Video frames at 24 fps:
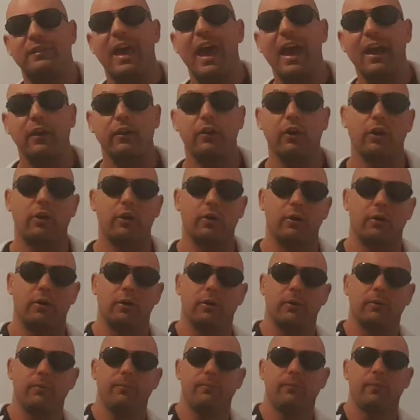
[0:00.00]

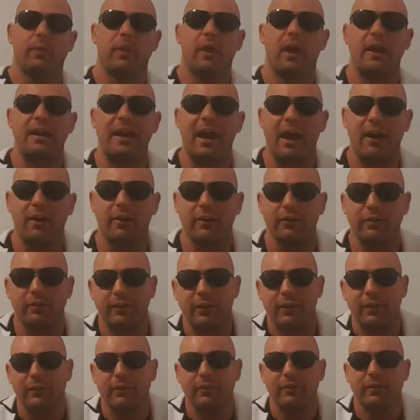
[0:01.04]
technical
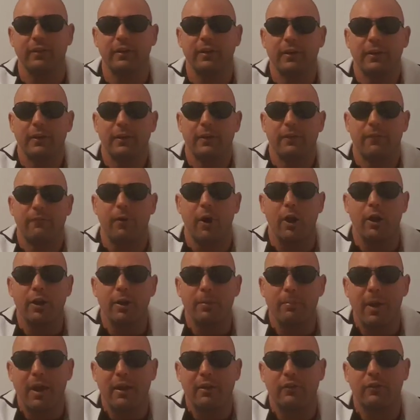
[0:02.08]
analysis,
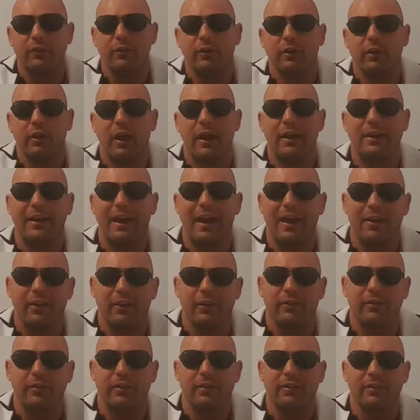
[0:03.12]
fundamental
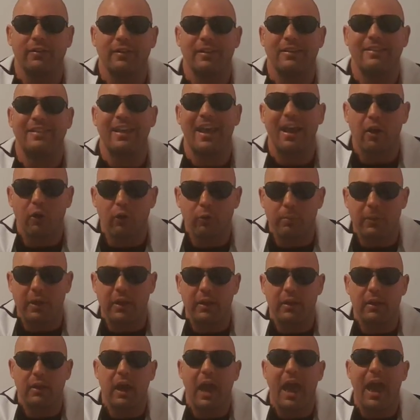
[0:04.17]
analysis. Tell
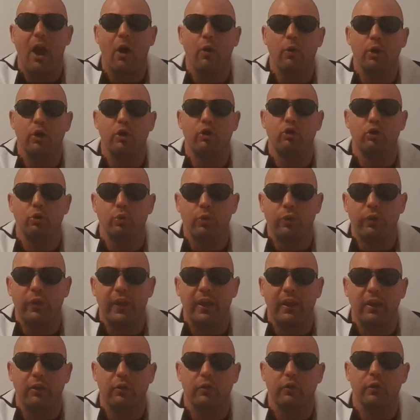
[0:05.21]
me how to do
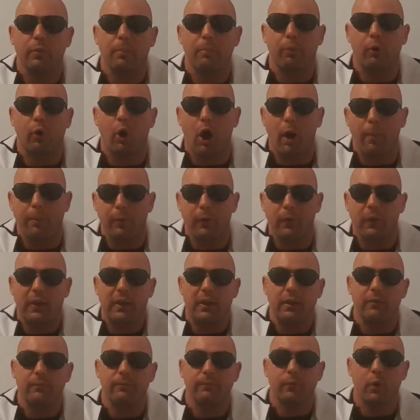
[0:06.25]
things
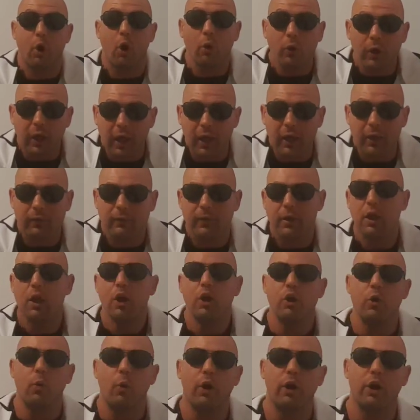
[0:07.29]
properly. Okay,
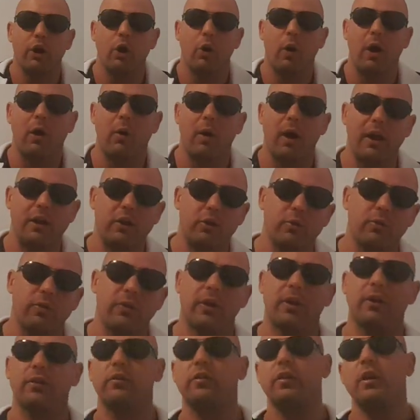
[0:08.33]
you want to know how I do
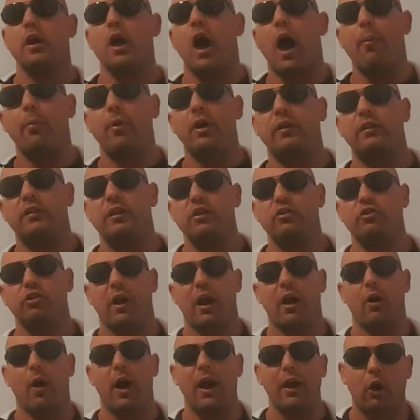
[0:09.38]
things? I'm going to teach you
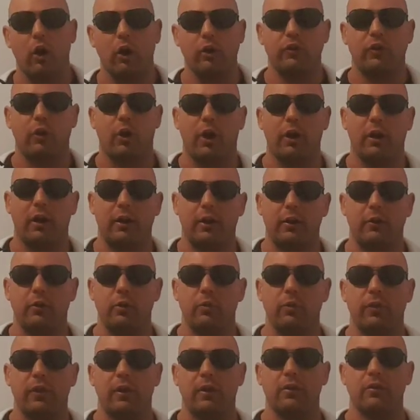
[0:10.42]
how I got taught how to
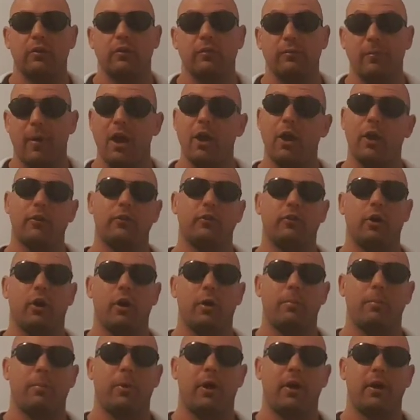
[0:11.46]
do things. I got
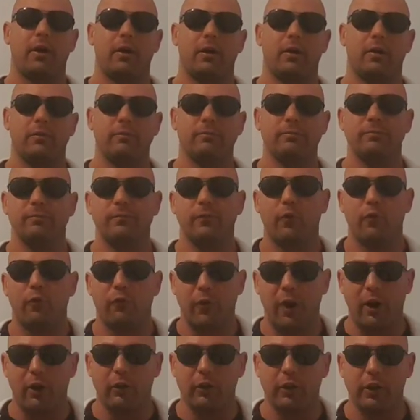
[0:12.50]
taught by a
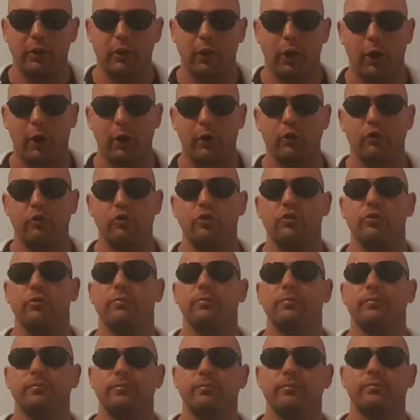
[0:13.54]
fairly large